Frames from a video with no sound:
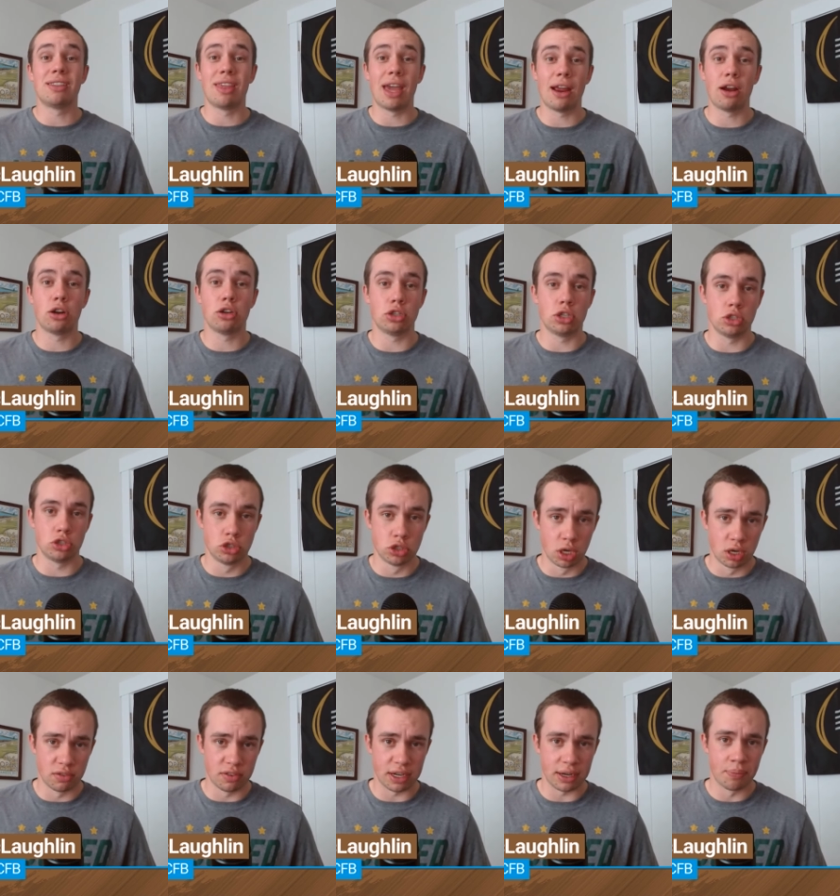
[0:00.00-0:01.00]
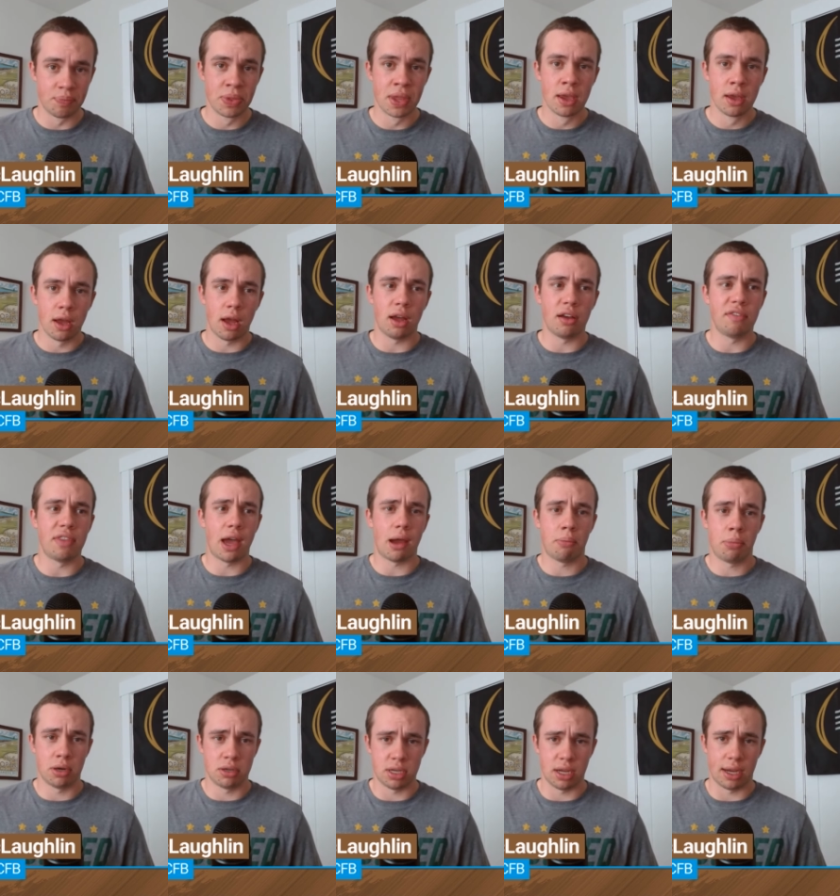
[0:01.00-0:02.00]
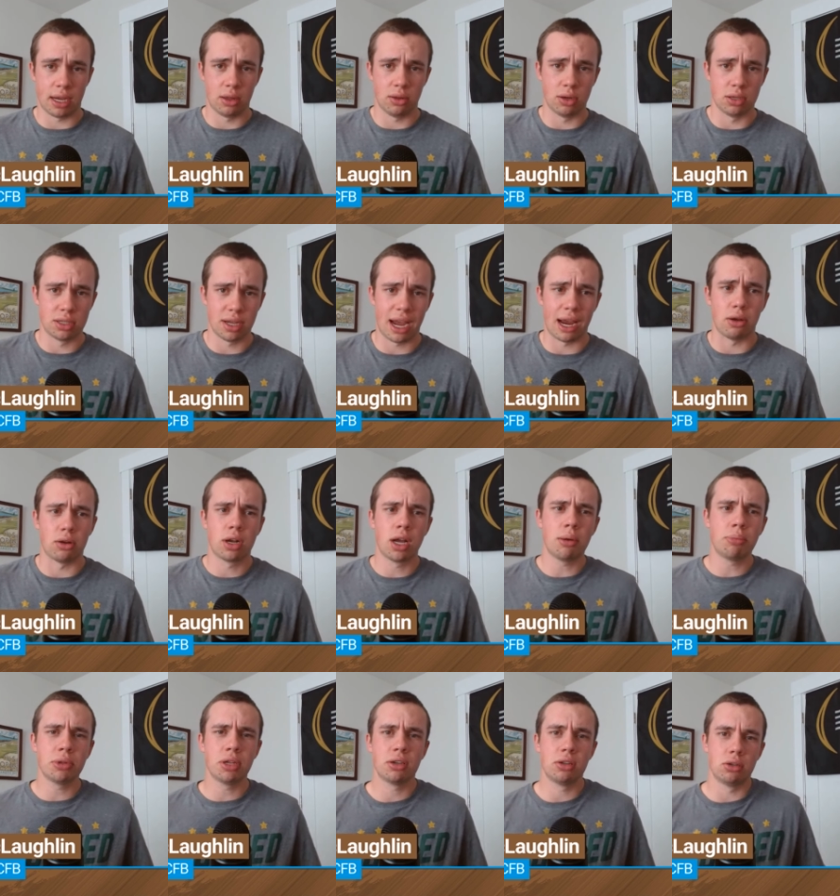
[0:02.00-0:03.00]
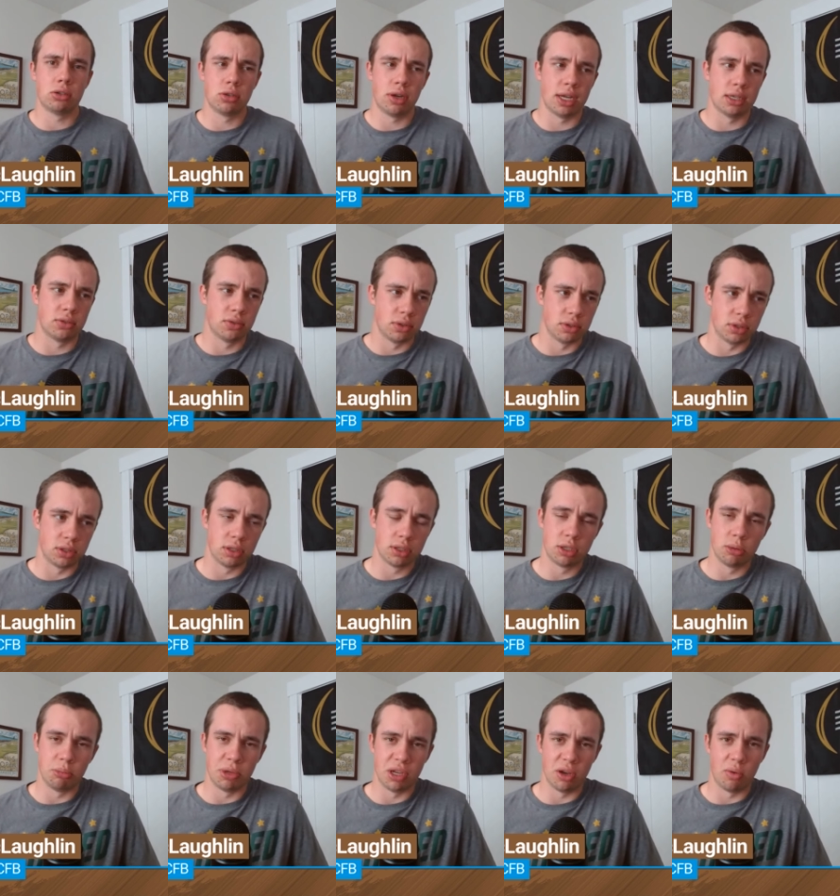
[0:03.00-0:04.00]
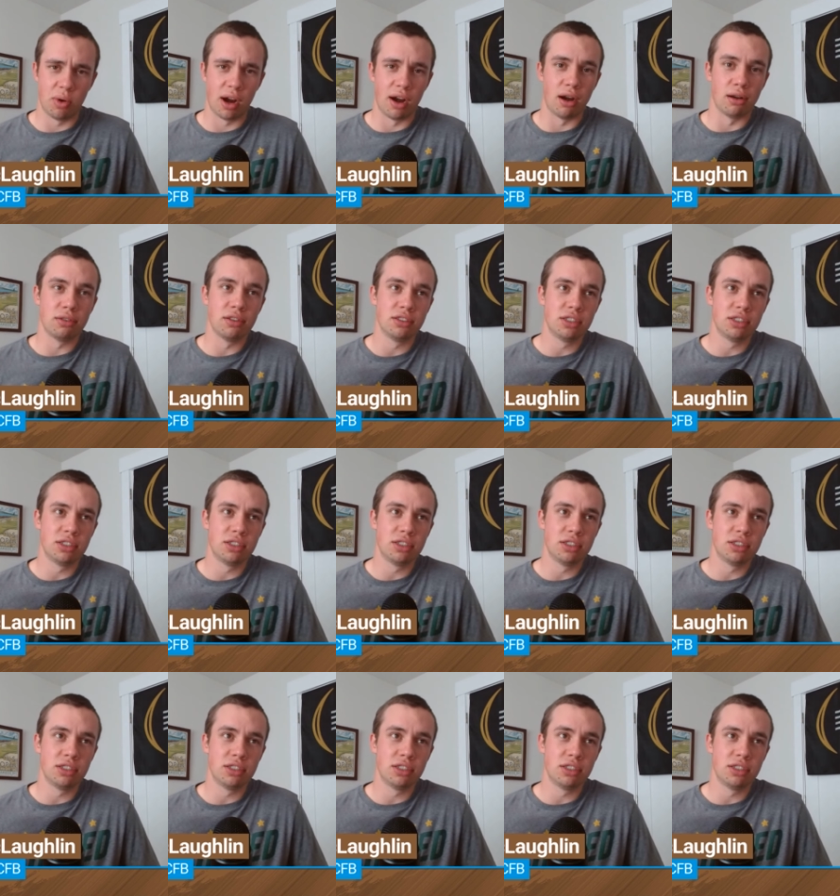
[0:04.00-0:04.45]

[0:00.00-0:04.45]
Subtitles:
They are deserving of that particular title. Couple other transfers to be aware of.